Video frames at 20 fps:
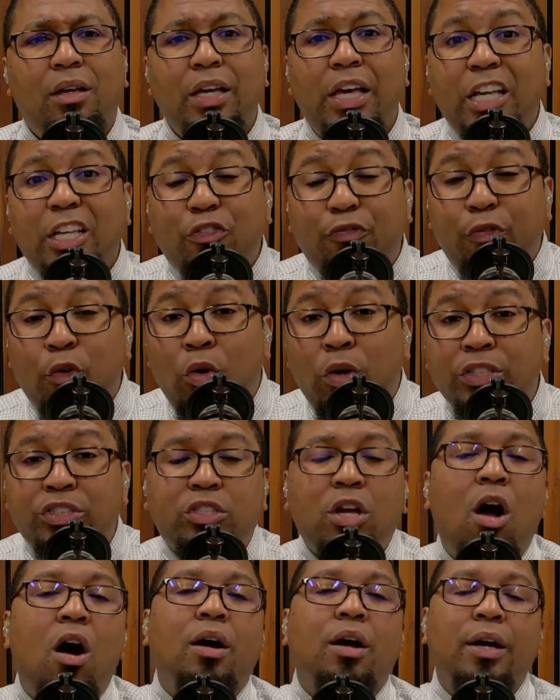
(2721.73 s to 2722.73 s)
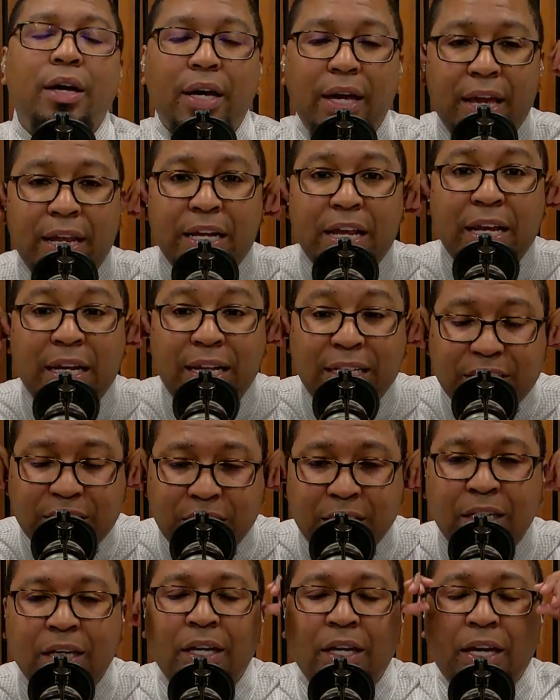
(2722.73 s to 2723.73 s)
It's foolish talk. And and
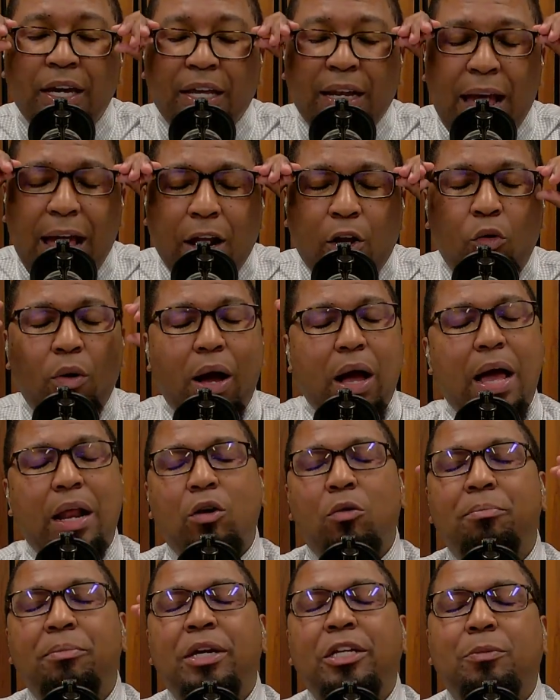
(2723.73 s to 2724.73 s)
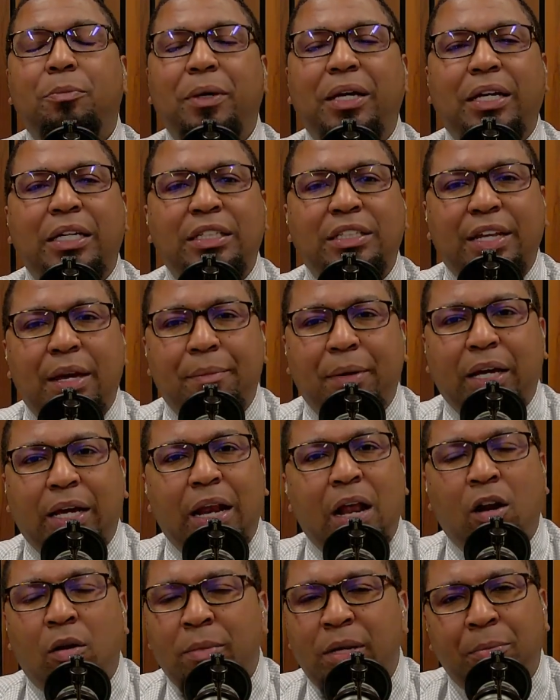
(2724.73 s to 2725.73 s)
listen, and I don't I don't mean to be condemning
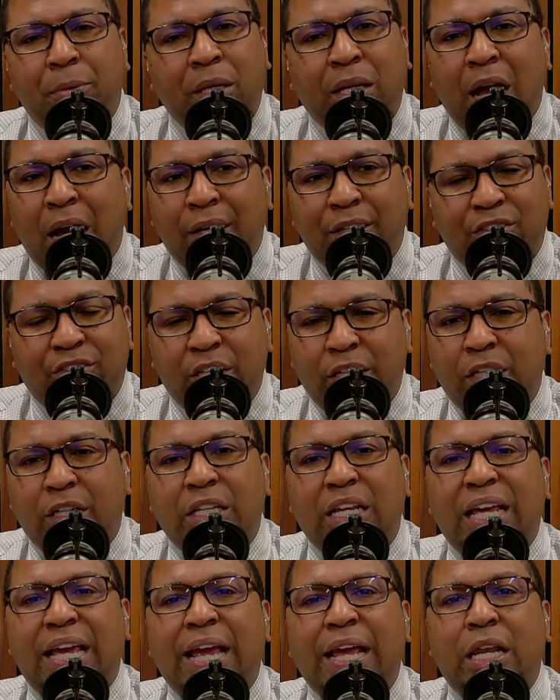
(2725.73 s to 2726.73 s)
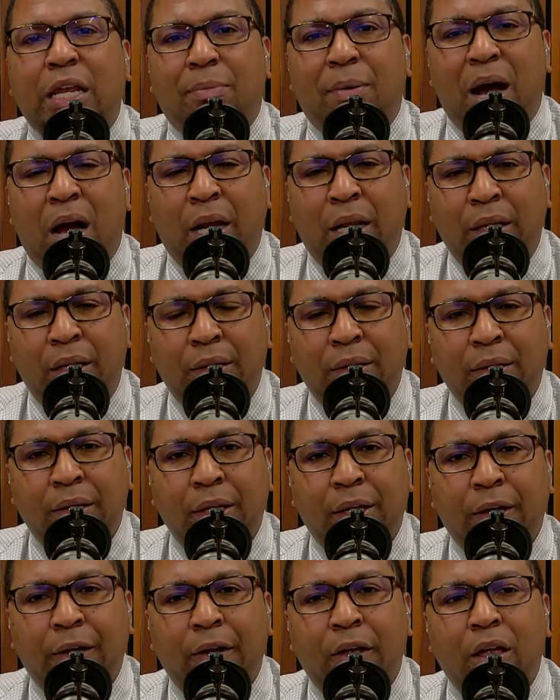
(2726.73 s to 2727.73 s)
and I don't mean to be condescending to anybody.
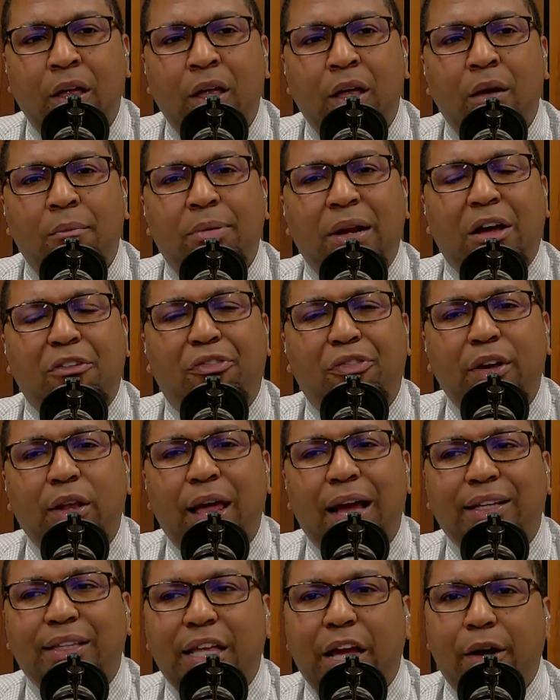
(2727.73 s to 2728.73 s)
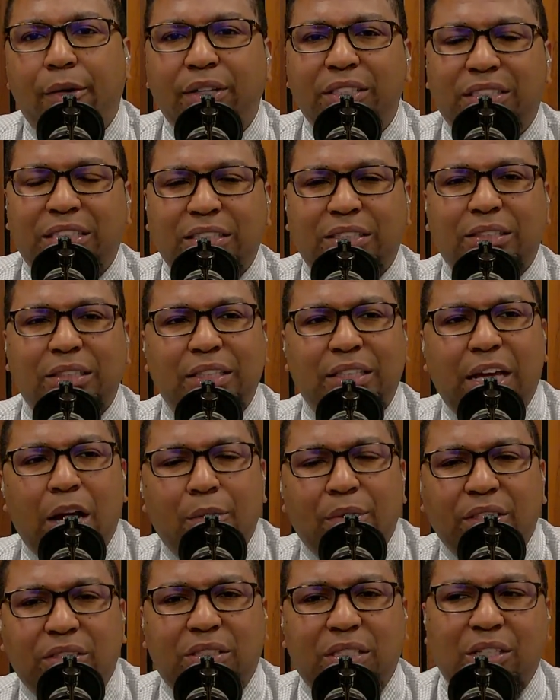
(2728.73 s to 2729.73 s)
But I feel like there is this
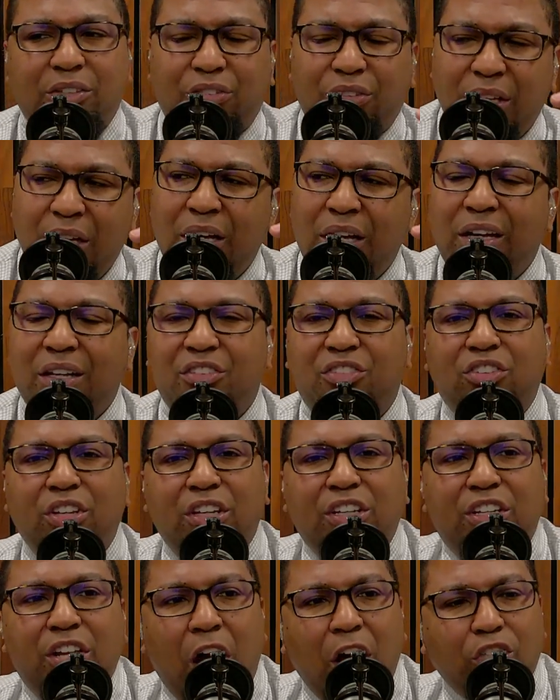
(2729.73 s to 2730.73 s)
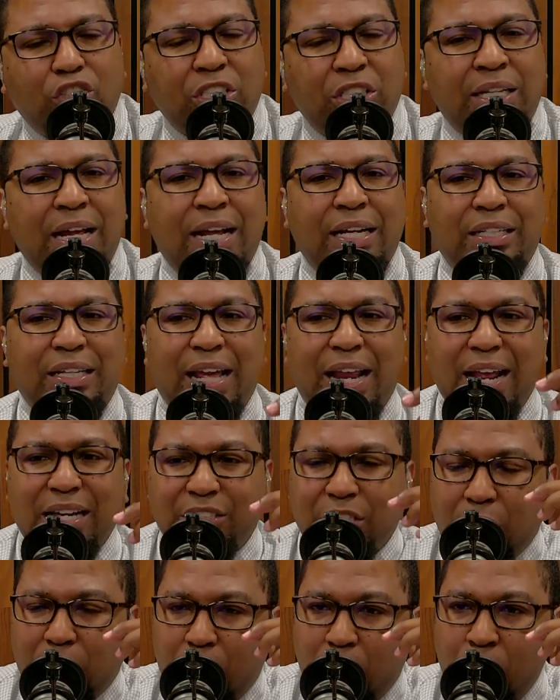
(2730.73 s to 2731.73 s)
there is this seduction that, that
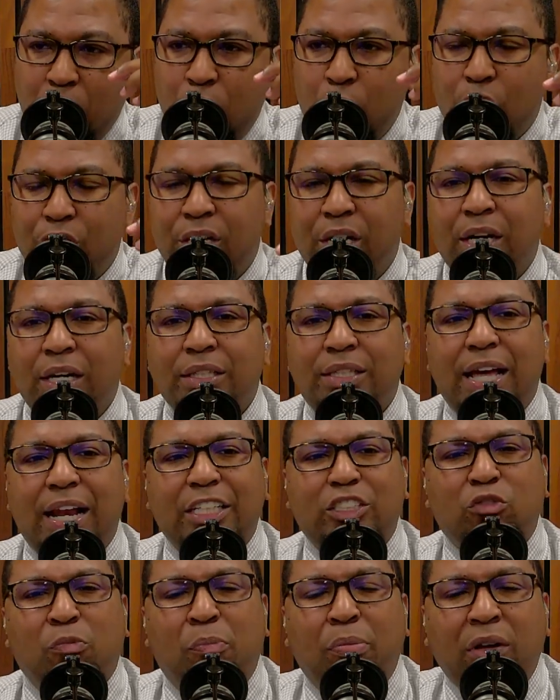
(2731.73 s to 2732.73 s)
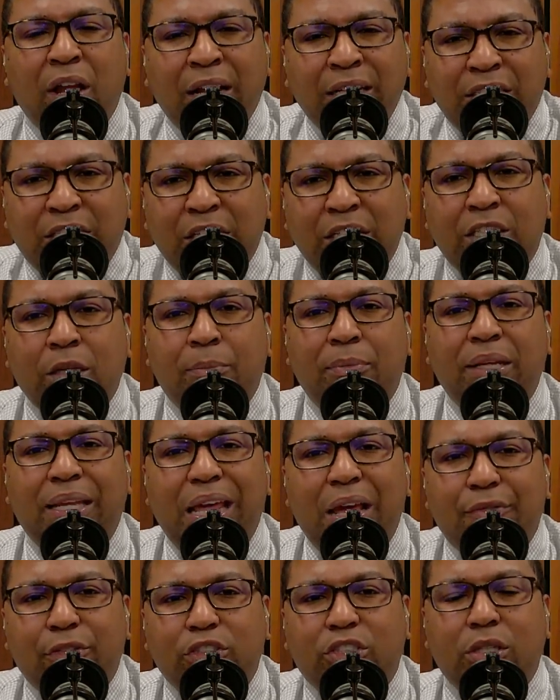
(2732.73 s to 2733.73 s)
has occurred that has blunted the
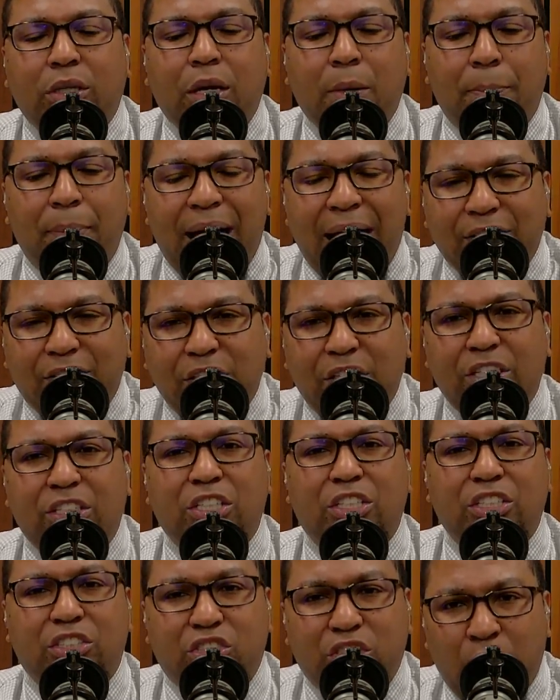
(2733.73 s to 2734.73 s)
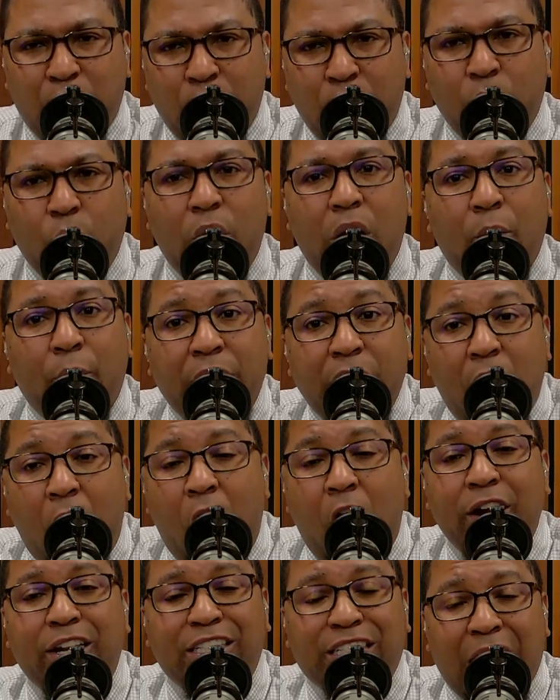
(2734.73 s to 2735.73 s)
believers' the capacity to discern where we
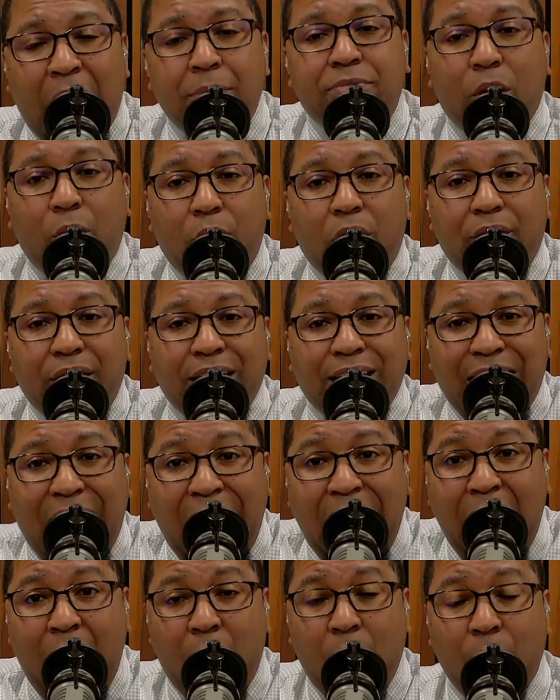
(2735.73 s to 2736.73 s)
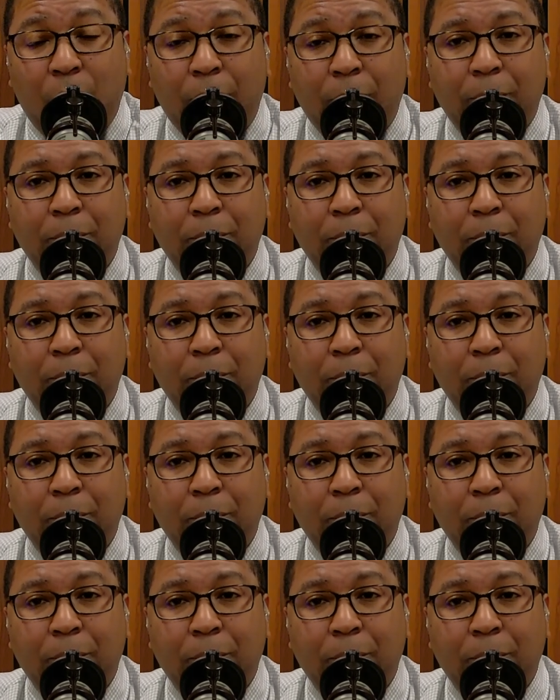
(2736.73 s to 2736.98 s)
are in the times that we're in now.